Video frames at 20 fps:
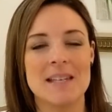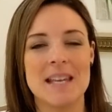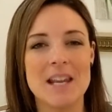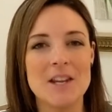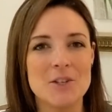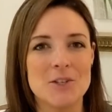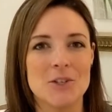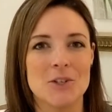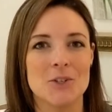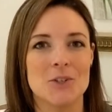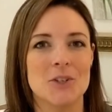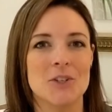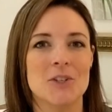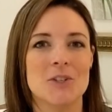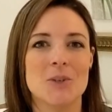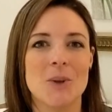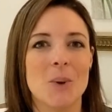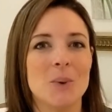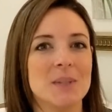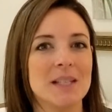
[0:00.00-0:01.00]
nature
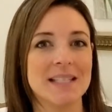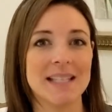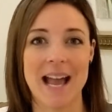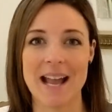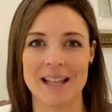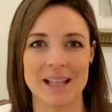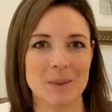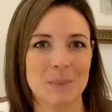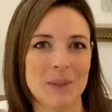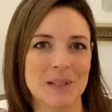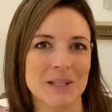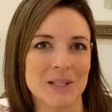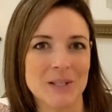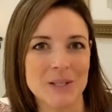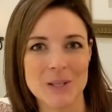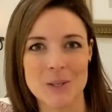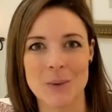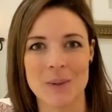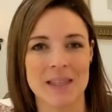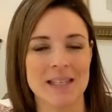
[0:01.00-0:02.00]
just knows exactly what to
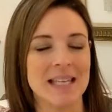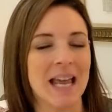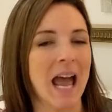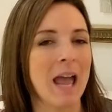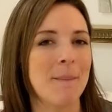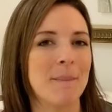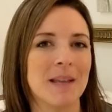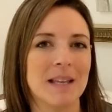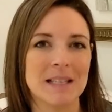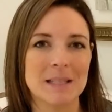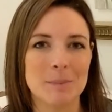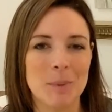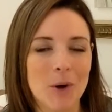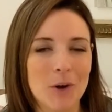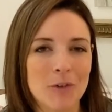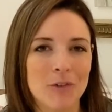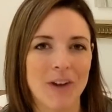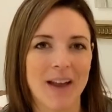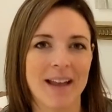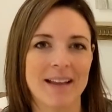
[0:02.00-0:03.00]
do and the timing is
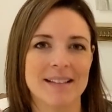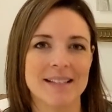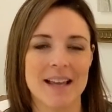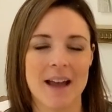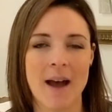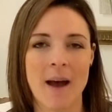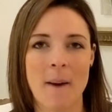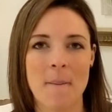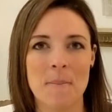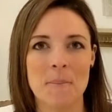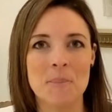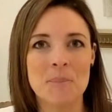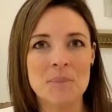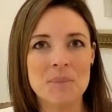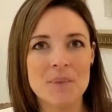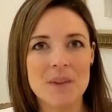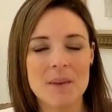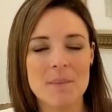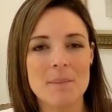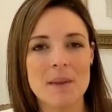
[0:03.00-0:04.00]
perfect.
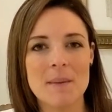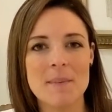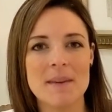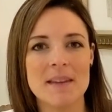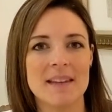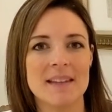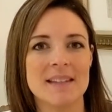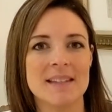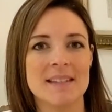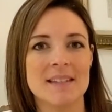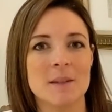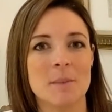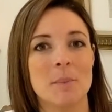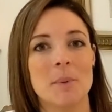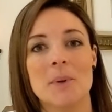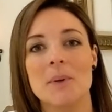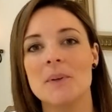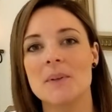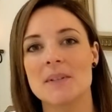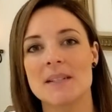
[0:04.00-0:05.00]
Maybe it's the
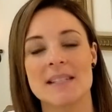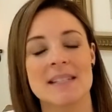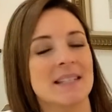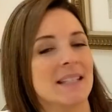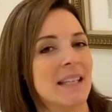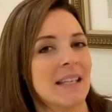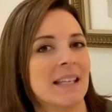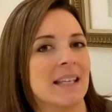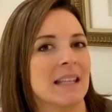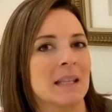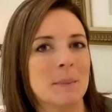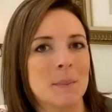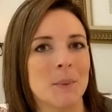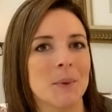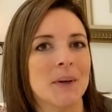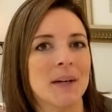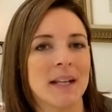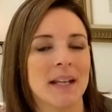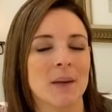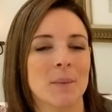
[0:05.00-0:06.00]
birds singing in the
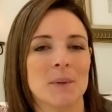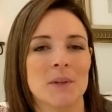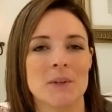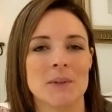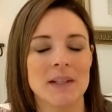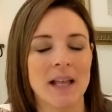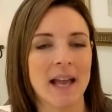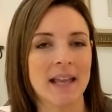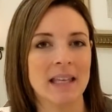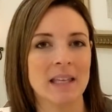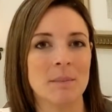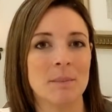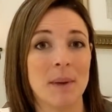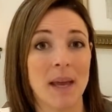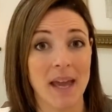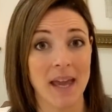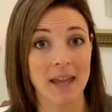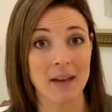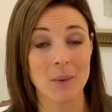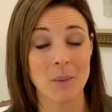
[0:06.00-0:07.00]
morning when you're lying in
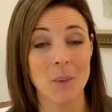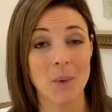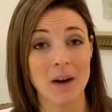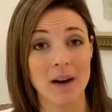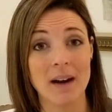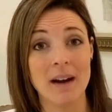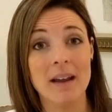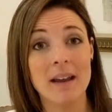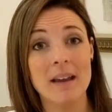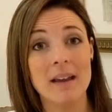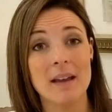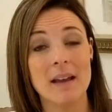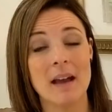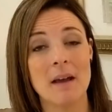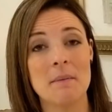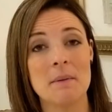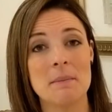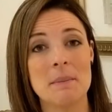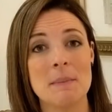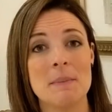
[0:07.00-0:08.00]
bed, or
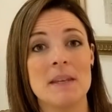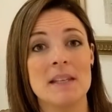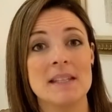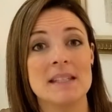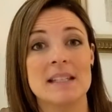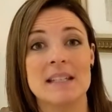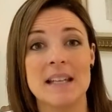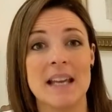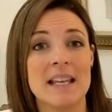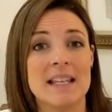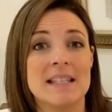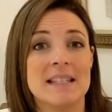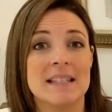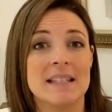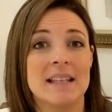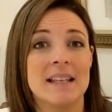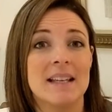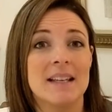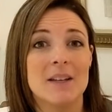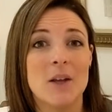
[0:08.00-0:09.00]
maybe it's a
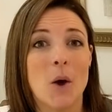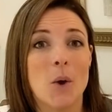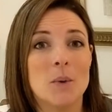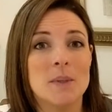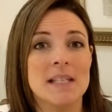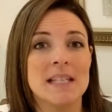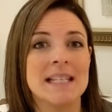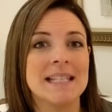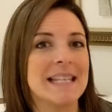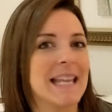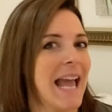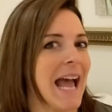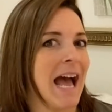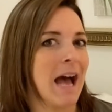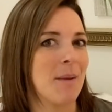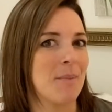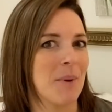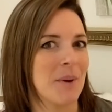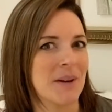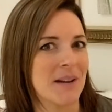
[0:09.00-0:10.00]
nice cozy
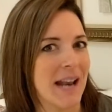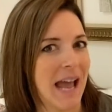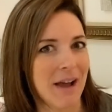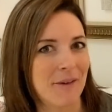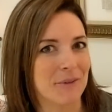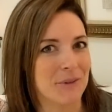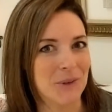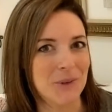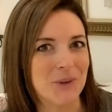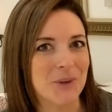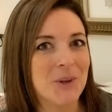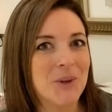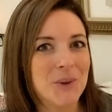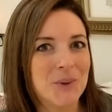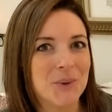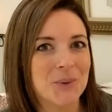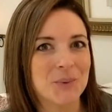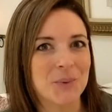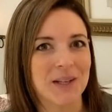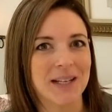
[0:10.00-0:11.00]
nap on an
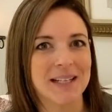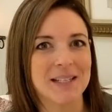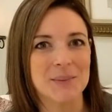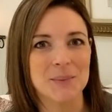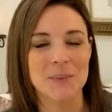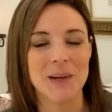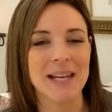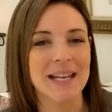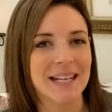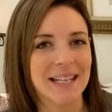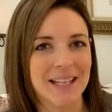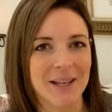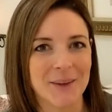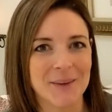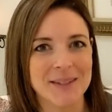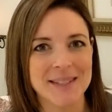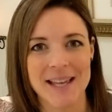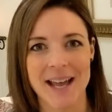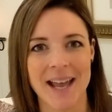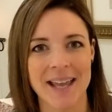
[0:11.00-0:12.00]
afternoon when it's raining
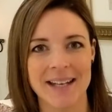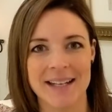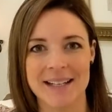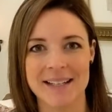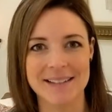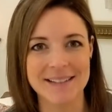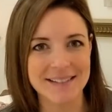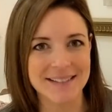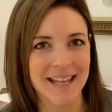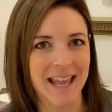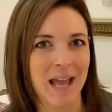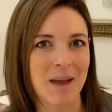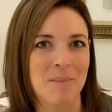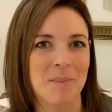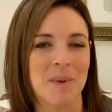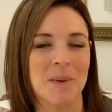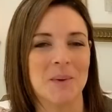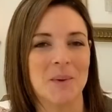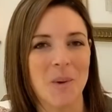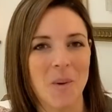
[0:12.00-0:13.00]
outside and it's
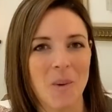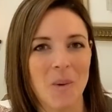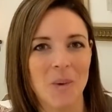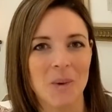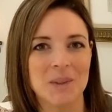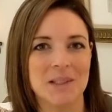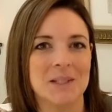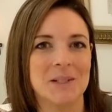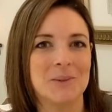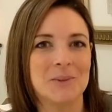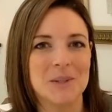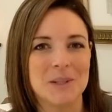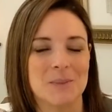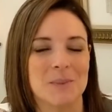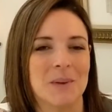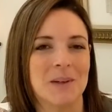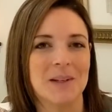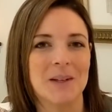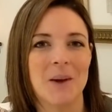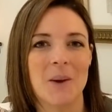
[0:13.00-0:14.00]
damp and cold and you
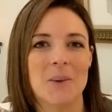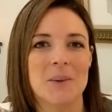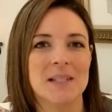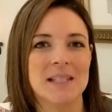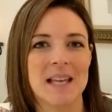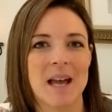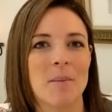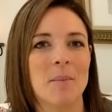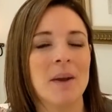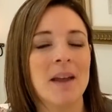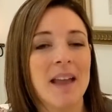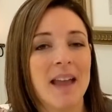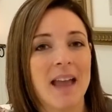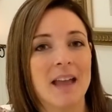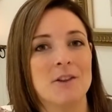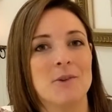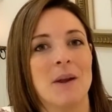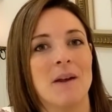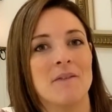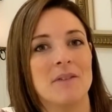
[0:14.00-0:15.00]
just want to cozy up
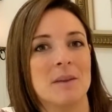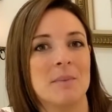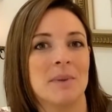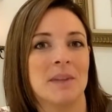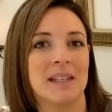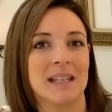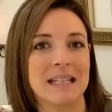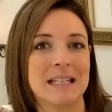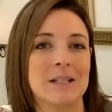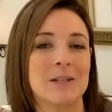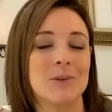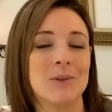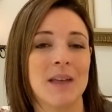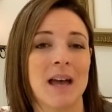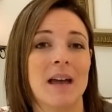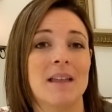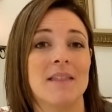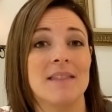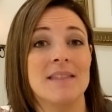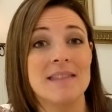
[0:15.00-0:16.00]
and you have the ability to do
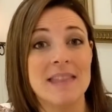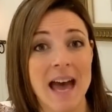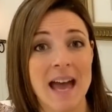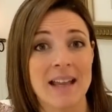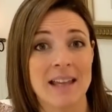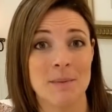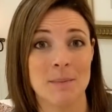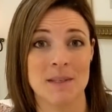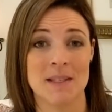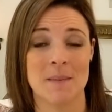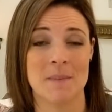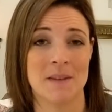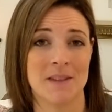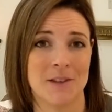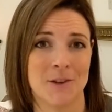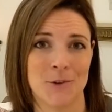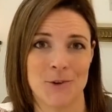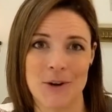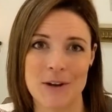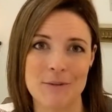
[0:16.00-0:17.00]
that. That could be something
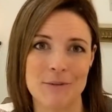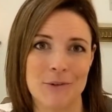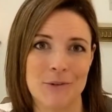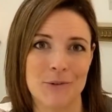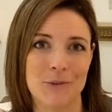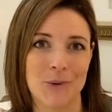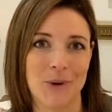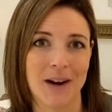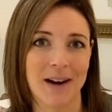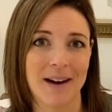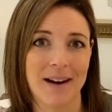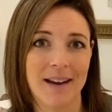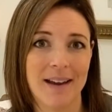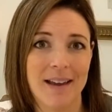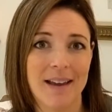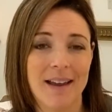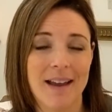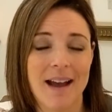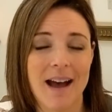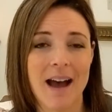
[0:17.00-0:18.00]
that you're grateful for.
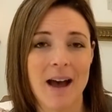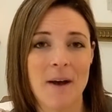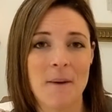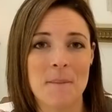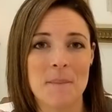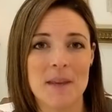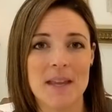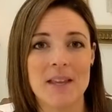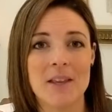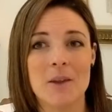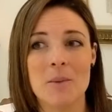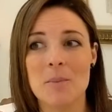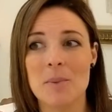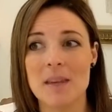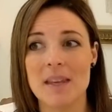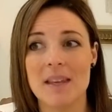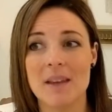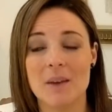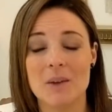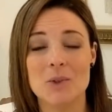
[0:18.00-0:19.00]
It could
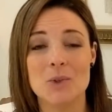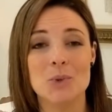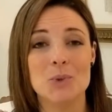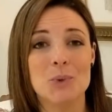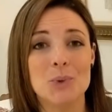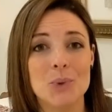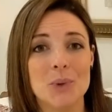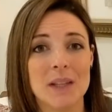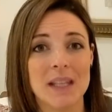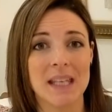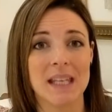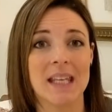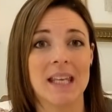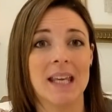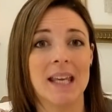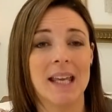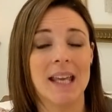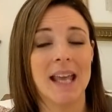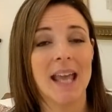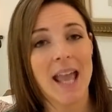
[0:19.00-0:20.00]
be truly
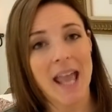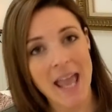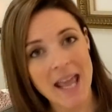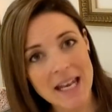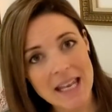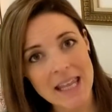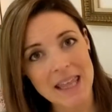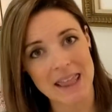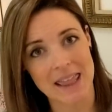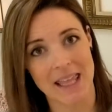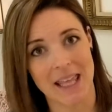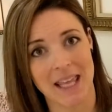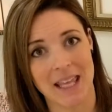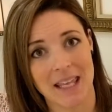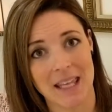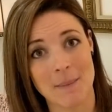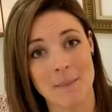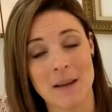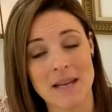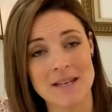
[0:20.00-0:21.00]
anything.
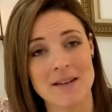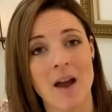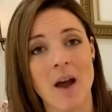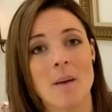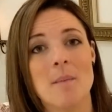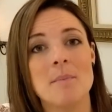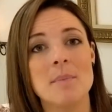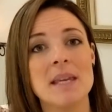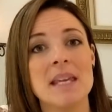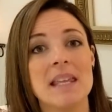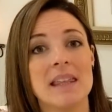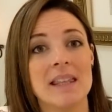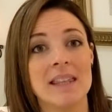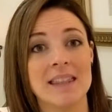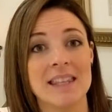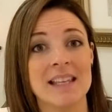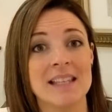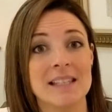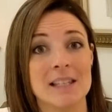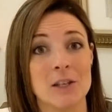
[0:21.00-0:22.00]
It might not be the
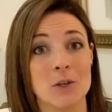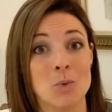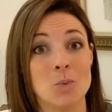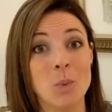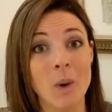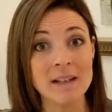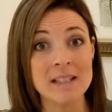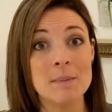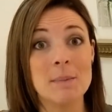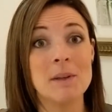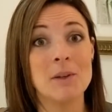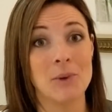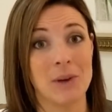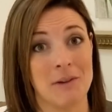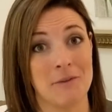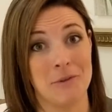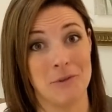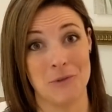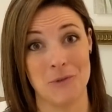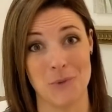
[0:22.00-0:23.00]
things that you want to be
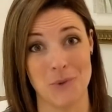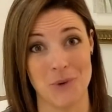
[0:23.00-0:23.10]
grateful